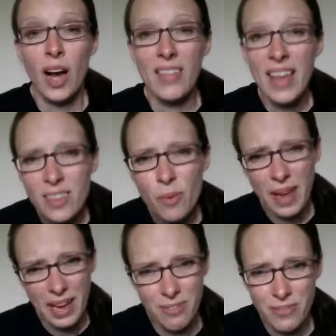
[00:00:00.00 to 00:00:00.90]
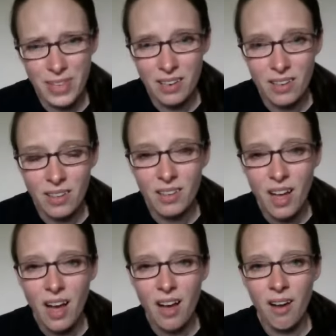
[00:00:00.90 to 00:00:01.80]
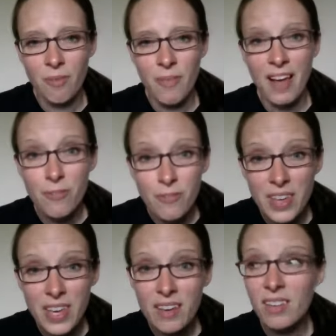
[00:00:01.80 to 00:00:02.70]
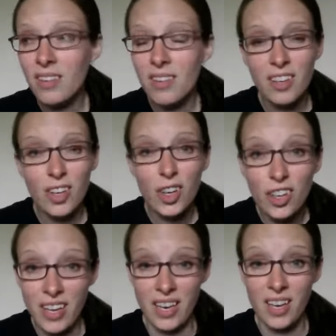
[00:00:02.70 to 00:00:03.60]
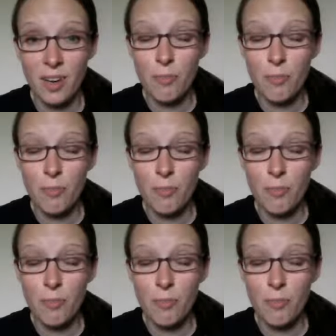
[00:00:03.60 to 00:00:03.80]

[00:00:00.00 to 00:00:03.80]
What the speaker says: I like the way I feel. I feel good.